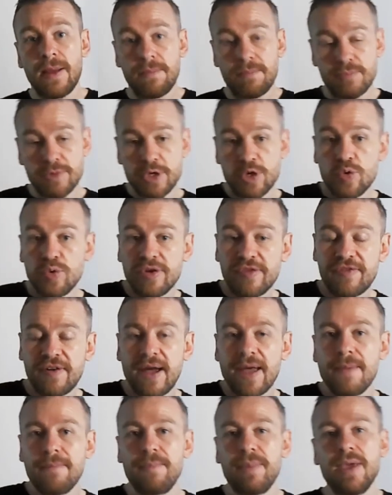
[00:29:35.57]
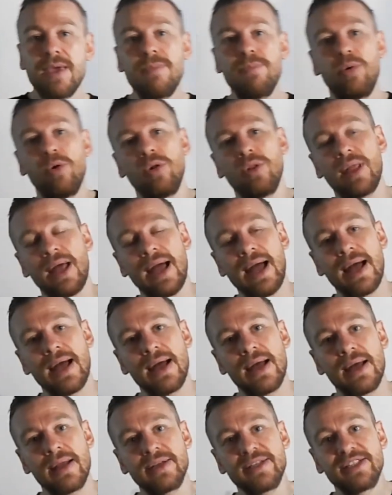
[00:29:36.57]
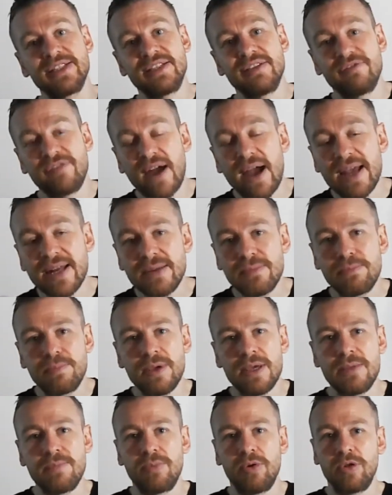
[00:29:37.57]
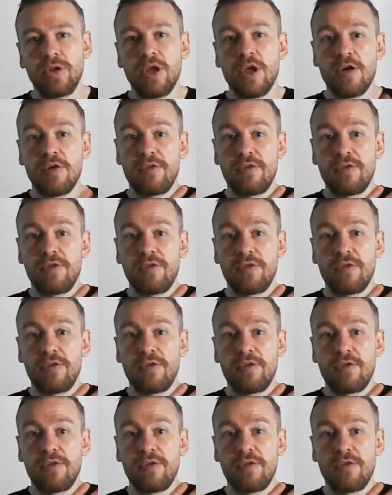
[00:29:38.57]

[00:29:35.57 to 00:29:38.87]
unifying people and dividing people